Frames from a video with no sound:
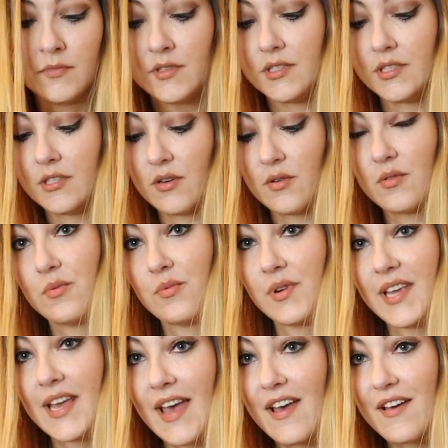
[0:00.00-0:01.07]
So
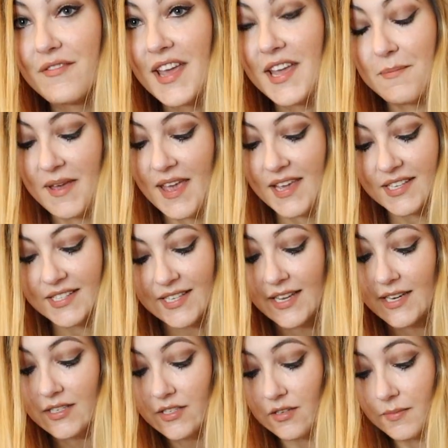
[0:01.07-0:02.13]
we have a base
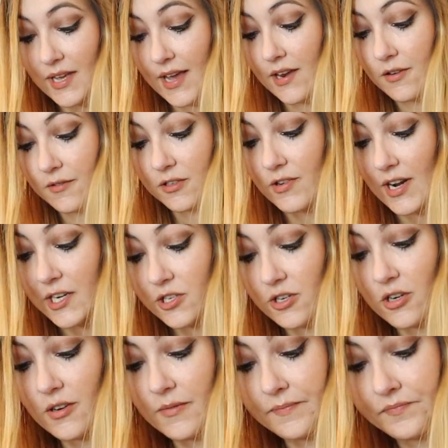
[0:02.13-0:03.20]
and some kind of
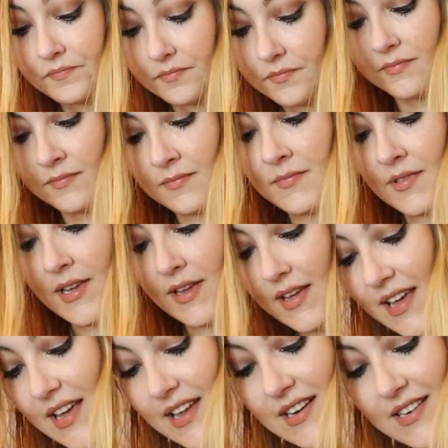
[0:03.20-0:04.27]
structure,
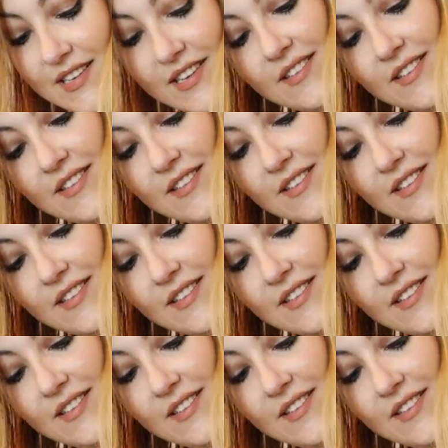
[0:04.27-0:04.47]
and